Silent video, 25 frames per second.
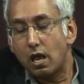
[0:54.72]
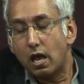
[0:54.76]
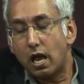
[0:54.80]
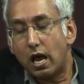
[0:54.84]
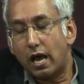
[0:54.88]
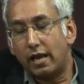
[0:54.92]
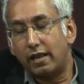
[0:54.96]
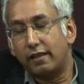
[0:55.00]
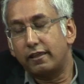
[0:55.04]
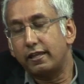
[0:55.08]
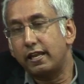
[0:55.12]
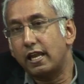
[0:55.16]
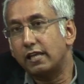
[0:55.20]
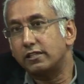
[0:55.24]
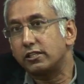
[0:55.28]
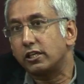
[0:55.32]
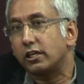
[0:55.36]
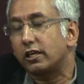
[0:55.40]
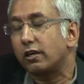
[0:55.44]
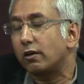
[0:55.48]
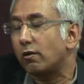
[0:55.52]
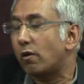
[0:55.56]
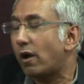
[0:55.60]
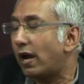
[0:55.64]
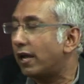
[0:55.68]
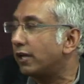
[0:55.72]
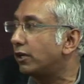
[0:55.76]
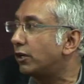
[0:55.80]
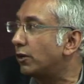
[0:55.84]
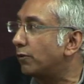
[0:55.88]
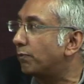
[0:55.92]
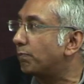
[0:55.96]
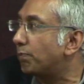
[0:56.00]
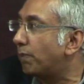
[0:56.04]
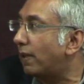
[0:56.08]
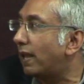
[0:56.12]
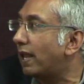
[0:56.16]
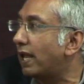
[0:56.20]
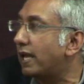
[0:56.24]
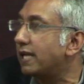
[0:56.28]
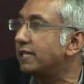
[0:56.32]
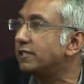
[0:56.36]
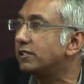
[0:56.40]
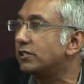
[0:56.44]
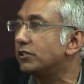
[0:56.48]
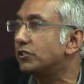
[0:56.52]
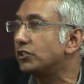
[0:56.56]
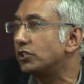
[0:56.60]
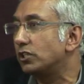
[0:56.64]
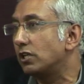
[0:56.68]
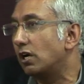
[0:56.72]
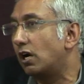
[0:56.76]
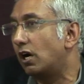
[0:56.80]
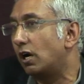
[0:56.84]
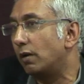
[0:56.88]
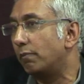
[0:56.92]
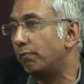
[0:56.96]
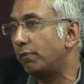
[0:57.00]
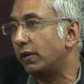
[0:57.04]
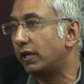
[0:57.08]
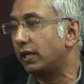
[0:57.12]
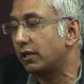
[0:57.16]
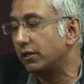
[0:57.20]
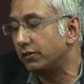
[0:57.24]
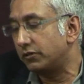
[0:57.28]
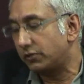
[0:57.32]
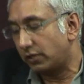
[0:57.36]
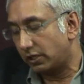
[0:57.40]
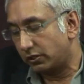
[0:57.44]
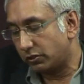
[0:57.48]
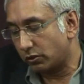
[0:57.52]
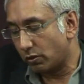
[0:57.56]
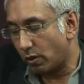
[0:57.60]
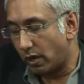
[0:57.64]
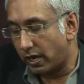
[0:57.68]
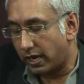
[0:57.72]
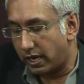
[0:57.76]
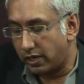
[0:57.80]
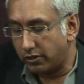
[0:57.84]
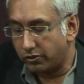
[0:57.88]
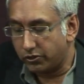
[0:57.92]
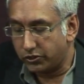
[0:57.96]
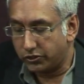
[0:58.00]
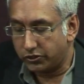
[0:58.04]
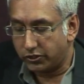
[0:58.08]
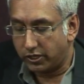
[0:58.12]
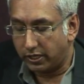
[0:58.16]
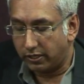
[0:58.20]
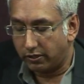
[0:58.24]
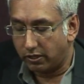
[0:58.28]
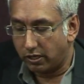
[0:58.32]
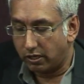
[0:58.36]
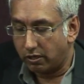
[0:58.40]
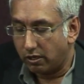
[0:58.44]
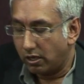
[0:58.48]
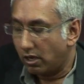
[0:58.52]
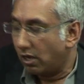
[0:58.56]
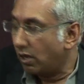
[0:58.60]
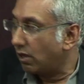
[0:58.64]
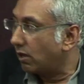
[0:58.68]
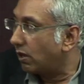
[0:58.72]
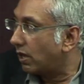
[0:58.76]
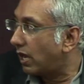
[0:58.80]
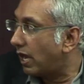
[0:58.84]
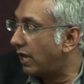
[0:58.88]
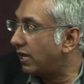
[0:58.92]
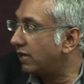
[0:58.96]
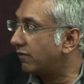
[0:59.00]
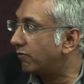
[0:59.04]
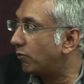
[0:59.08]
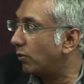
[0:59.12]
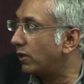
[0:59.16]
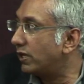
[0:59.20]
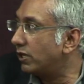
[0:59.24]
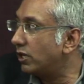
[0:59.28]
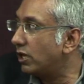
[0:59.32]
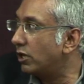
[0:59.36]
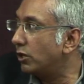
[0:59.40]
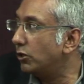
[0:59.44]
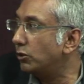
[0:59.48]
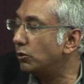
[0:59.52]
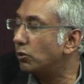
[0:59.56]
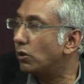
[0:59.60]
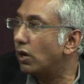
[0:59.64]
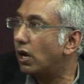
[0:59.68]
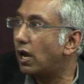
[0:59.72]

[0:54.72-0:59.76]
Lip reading: And I think that's quite a good place to start, because it's quite interesting that, Hanif, when you,